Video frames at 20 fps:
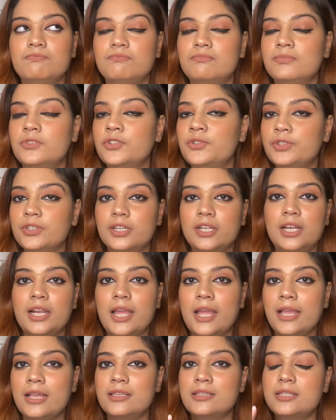
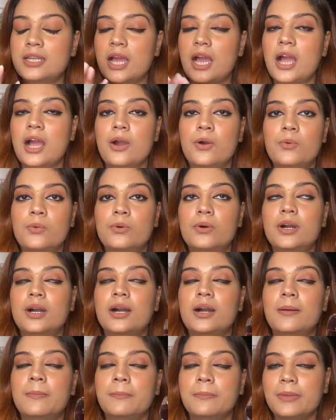realized how
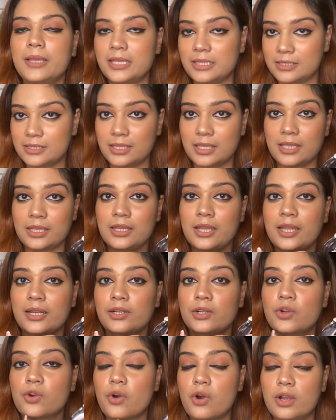amazing
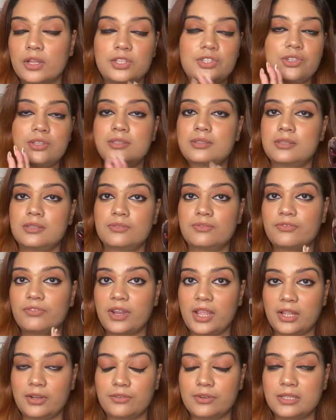and gorgeous this
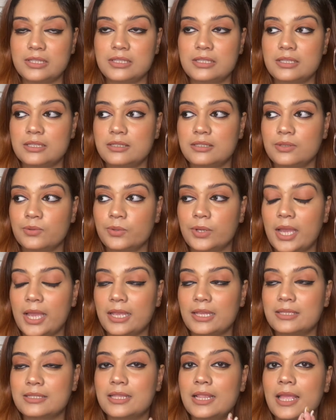fragrance is, you
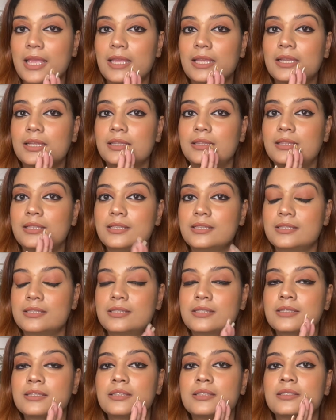guys. Like
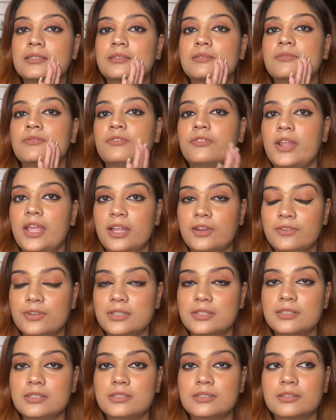this
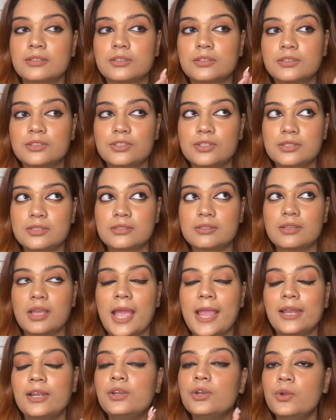fragrance, just,
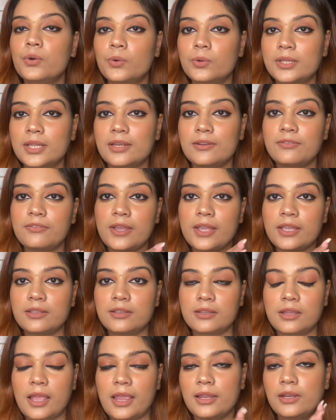I know that if I
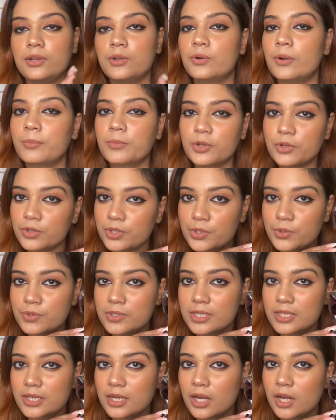know I'm going to
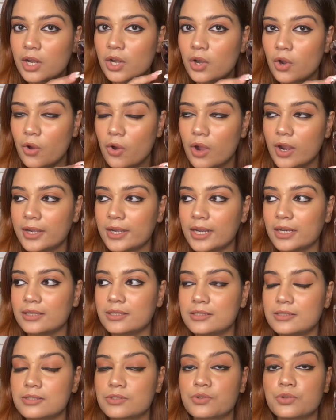use it a lot, and
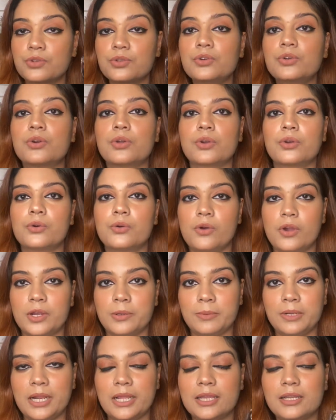this is going to grow
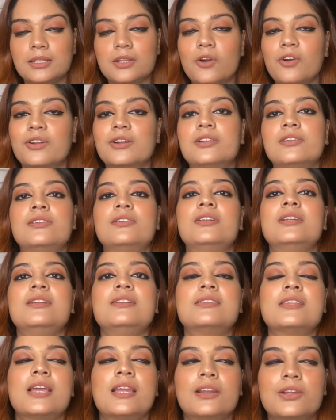on me. Like it literally started